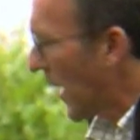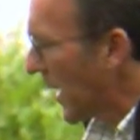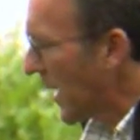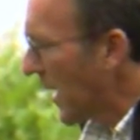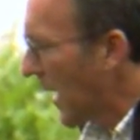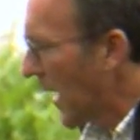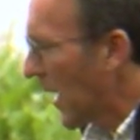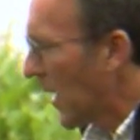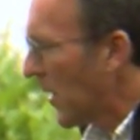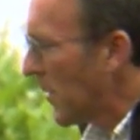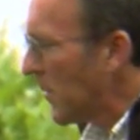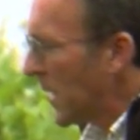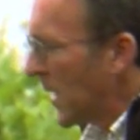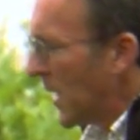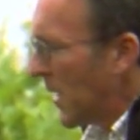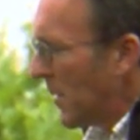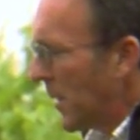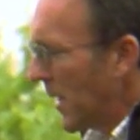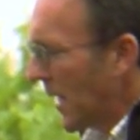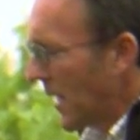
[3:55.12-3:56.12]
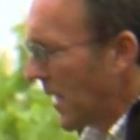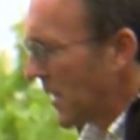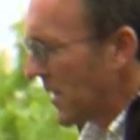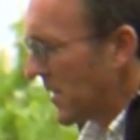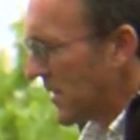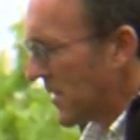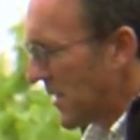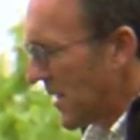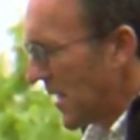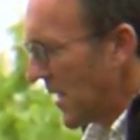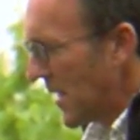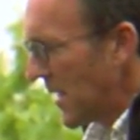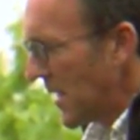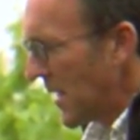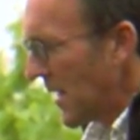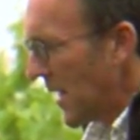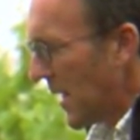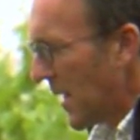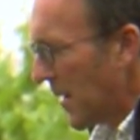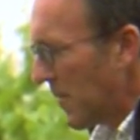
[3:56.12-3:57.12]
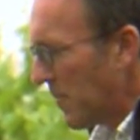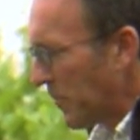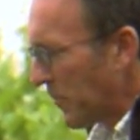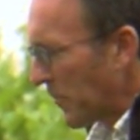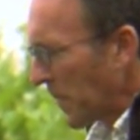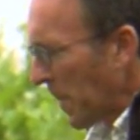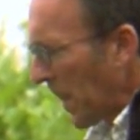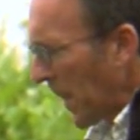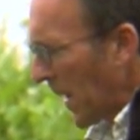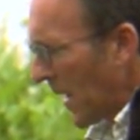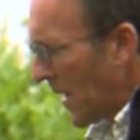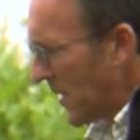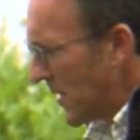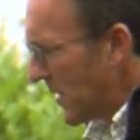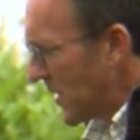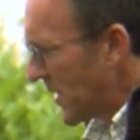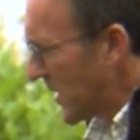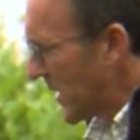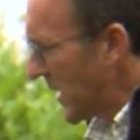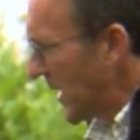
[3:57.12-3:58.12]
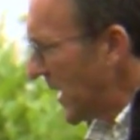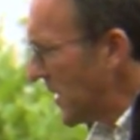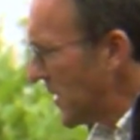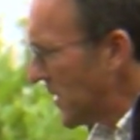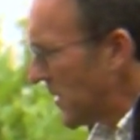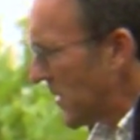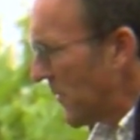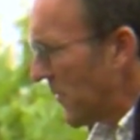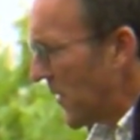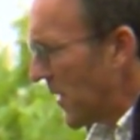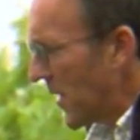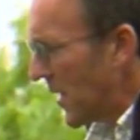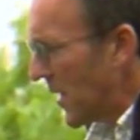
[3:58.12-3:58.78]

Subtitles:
right now, because the skins of